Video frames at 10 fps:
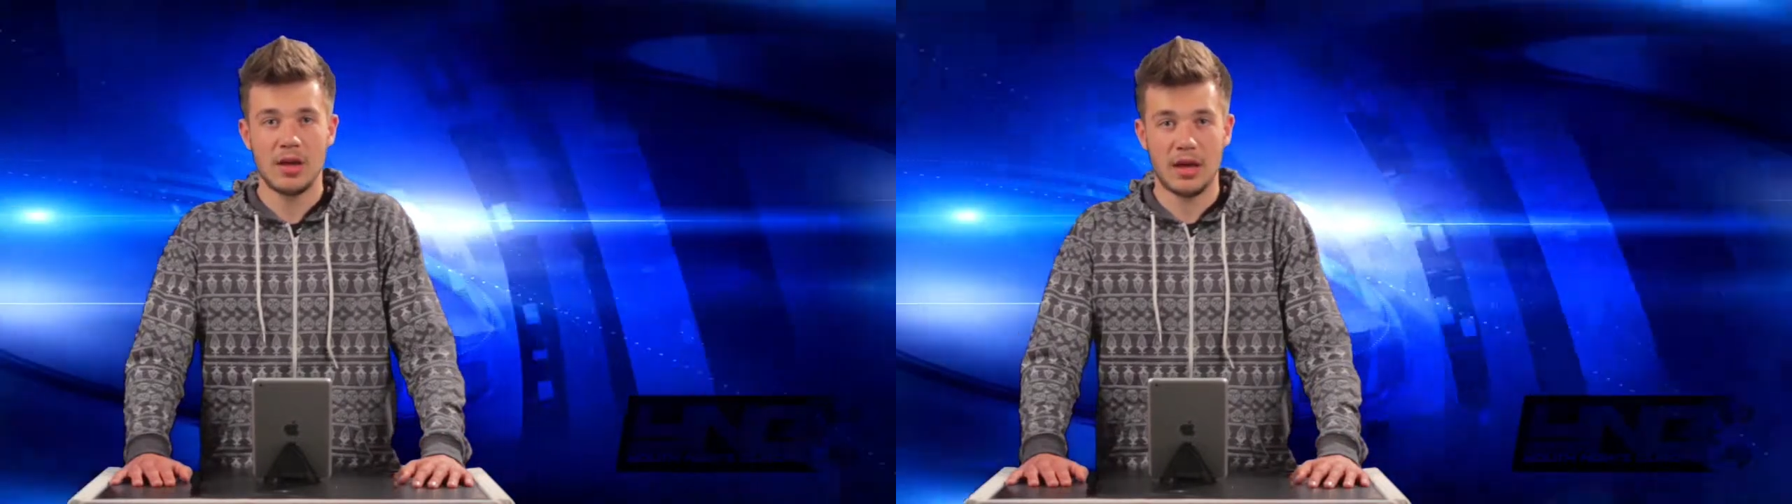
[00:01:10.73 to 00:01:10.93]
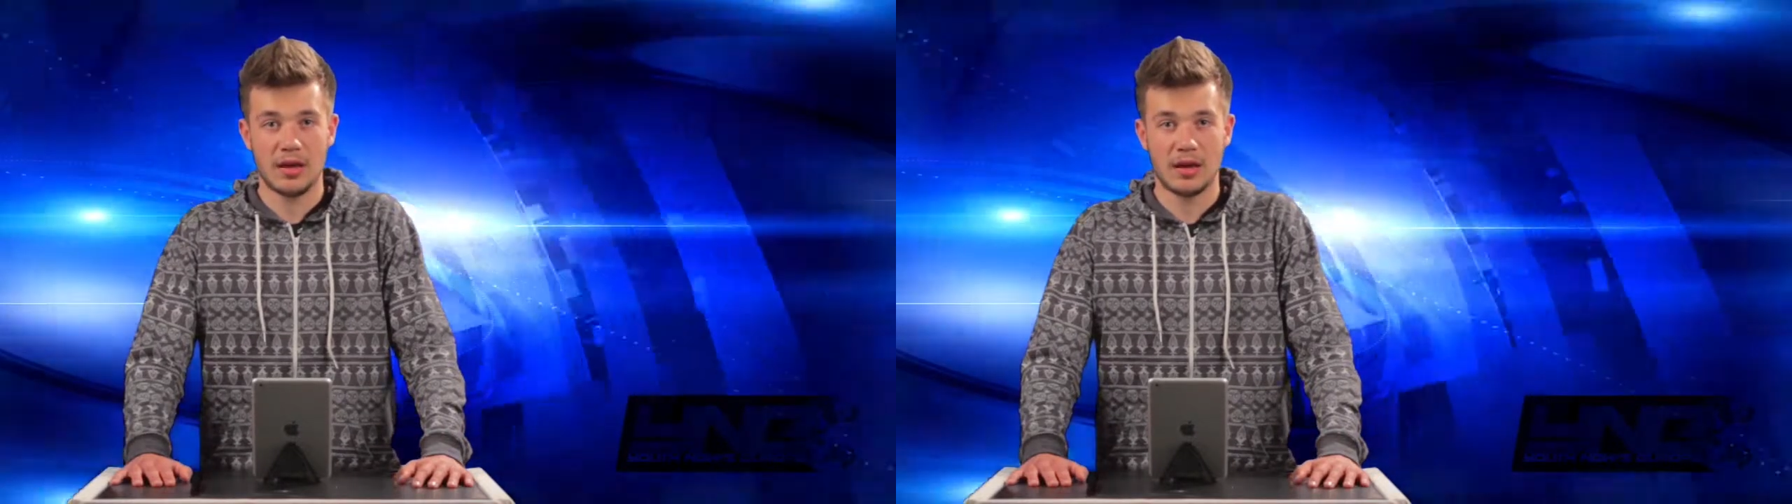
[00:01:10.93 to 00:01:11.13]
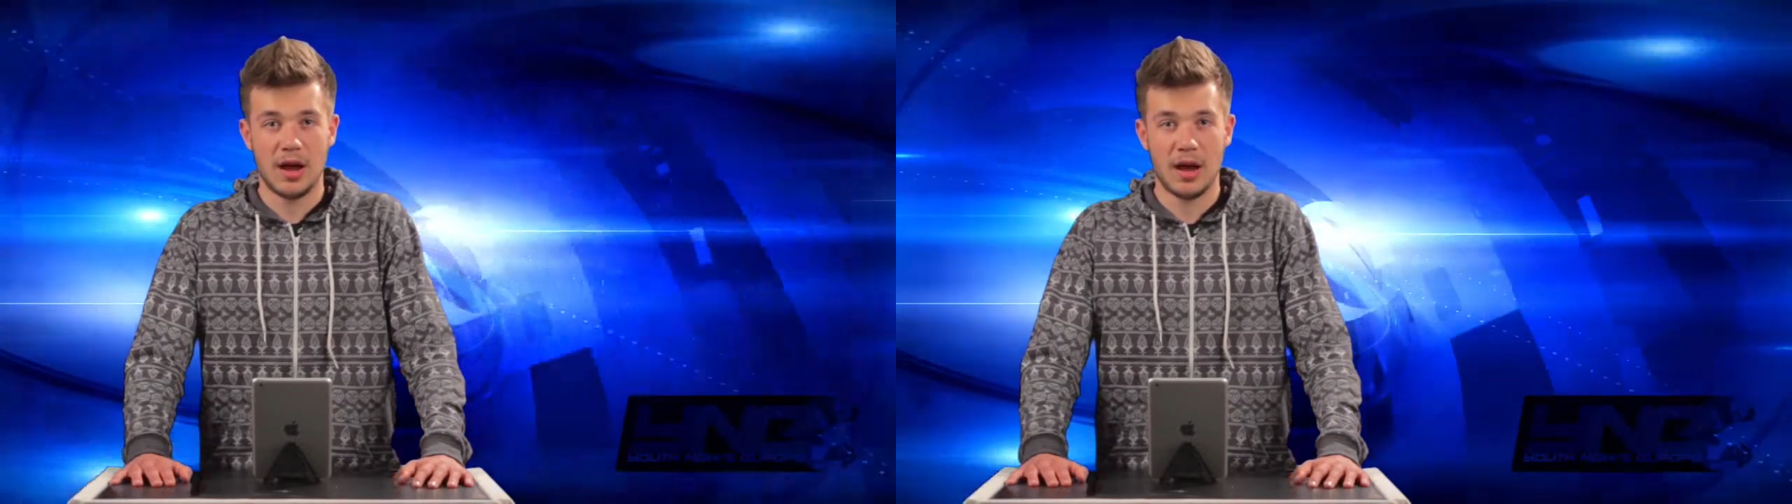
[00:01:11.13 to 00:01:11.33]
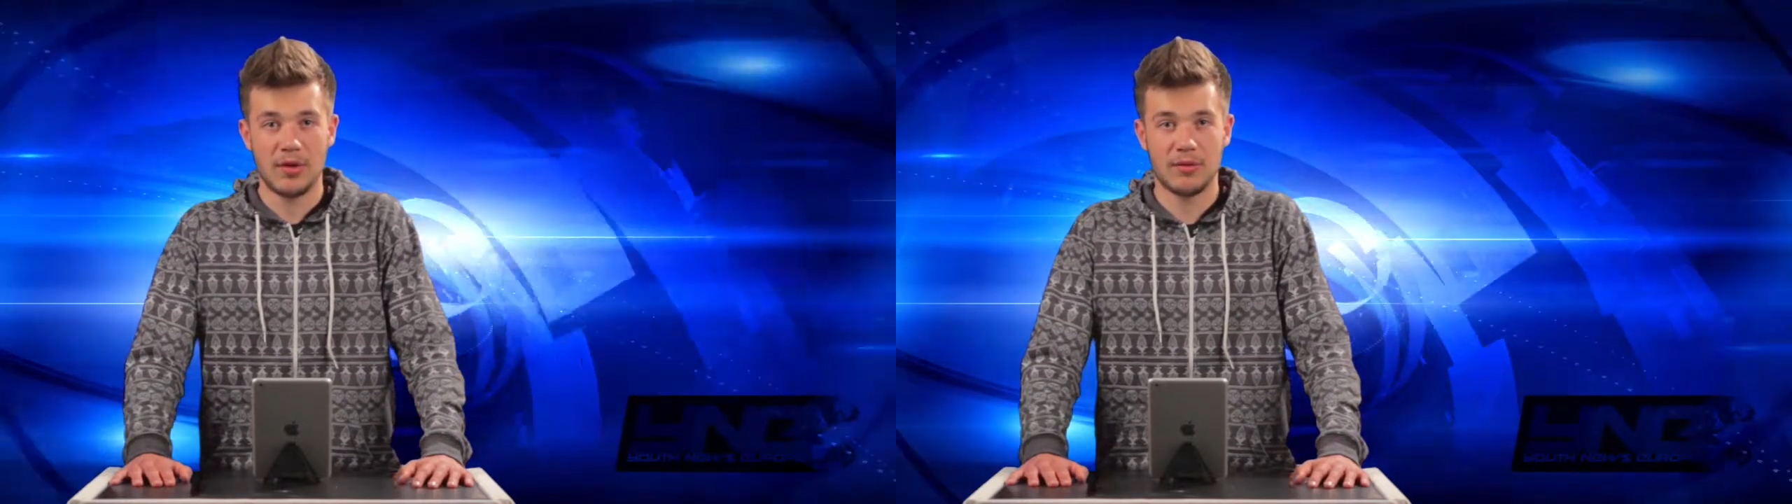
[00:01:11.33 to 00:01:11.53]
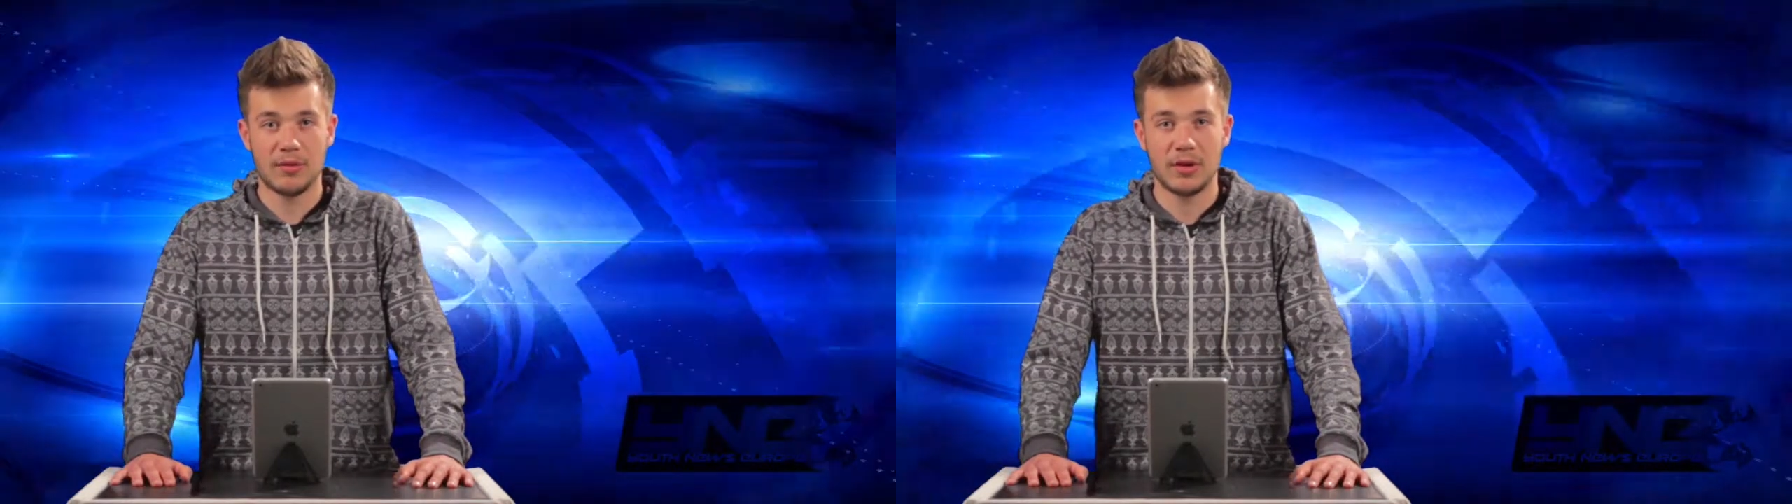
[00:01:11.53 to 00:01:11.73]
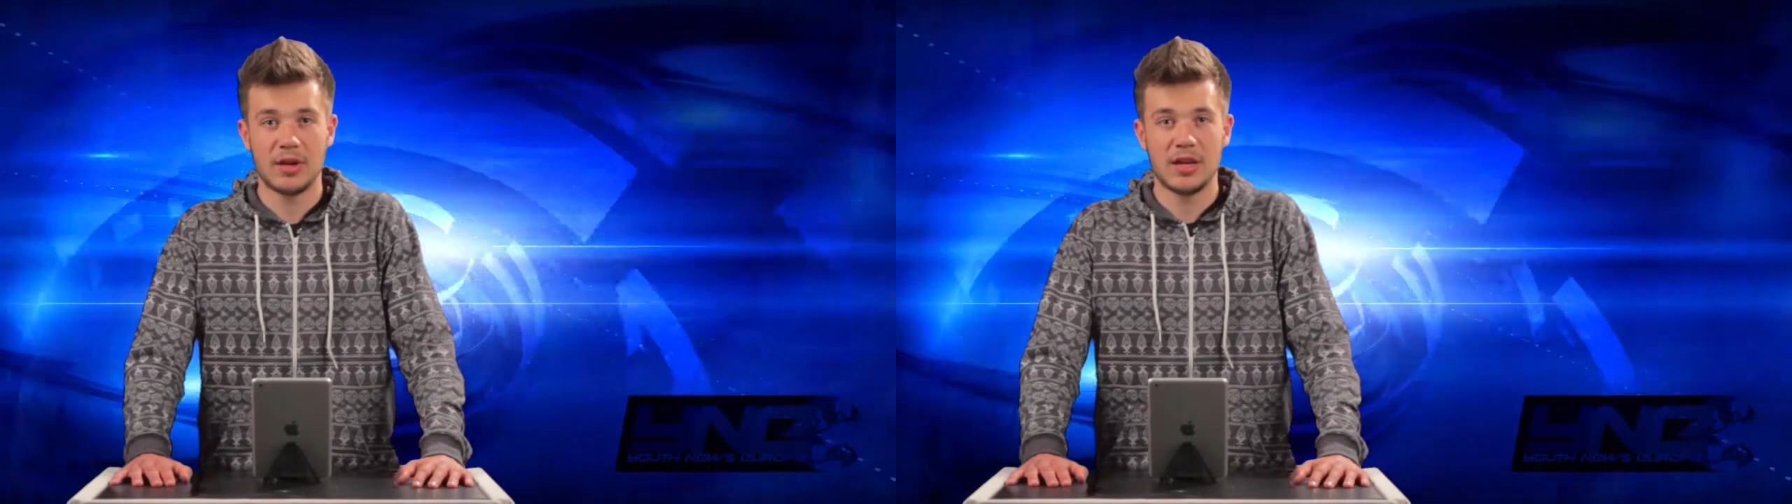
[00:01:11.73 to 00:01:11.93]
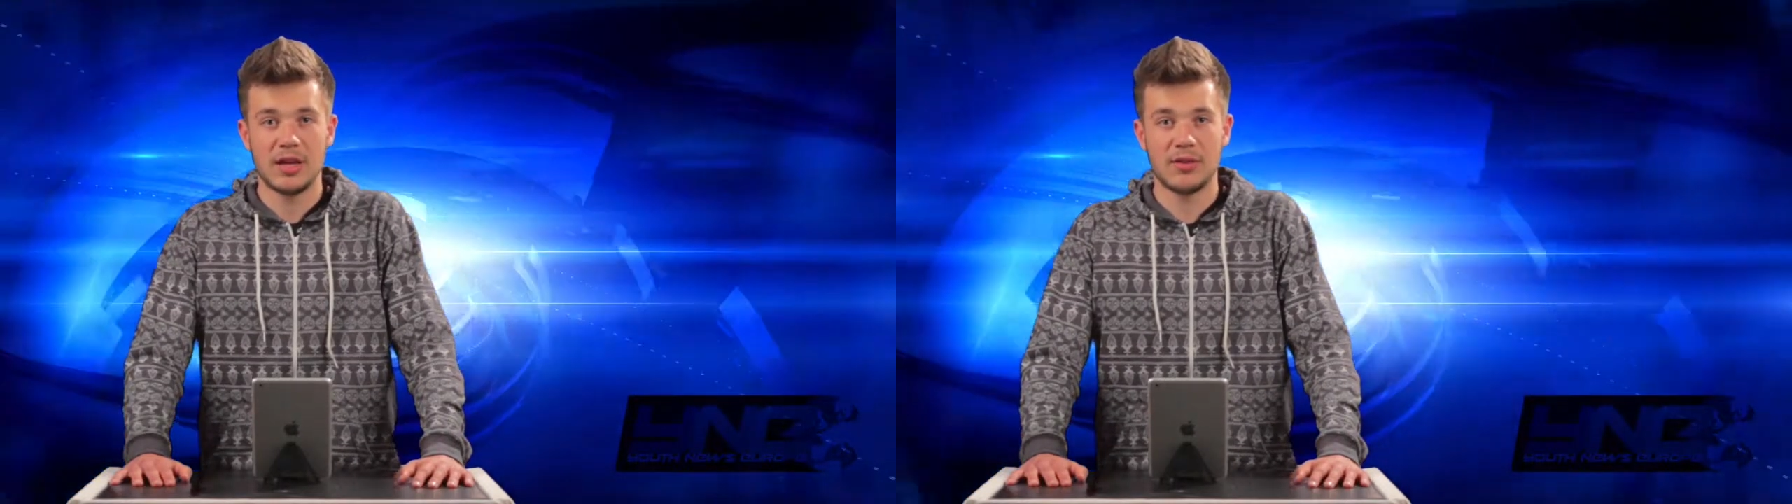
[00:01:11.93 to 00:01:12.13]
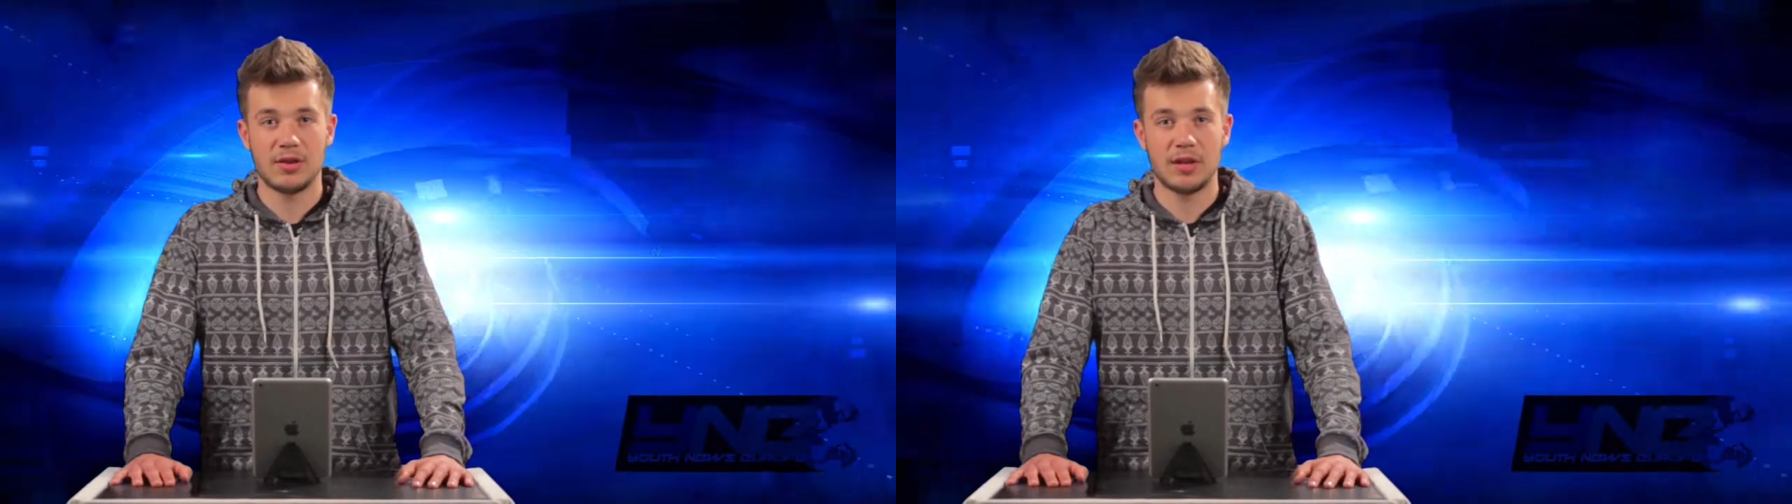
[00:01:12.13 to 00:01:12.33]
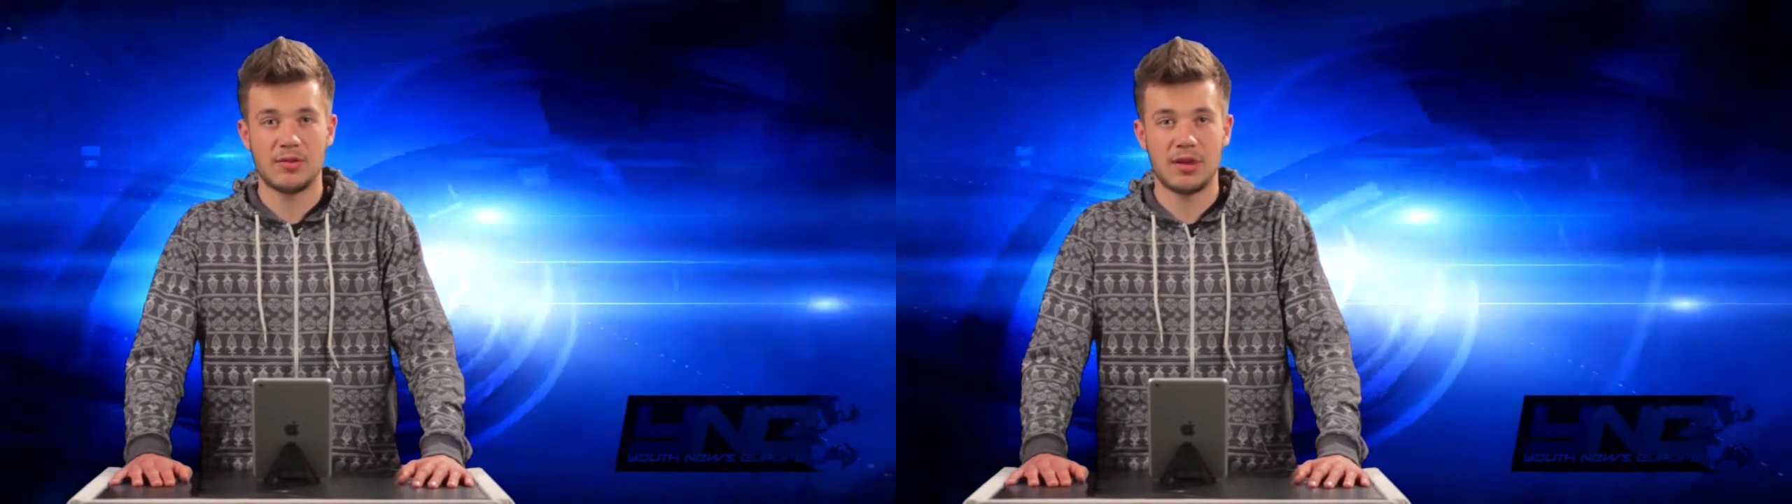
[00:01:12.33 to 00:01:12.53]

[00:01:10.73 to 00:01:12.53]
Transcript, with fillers: and however, even if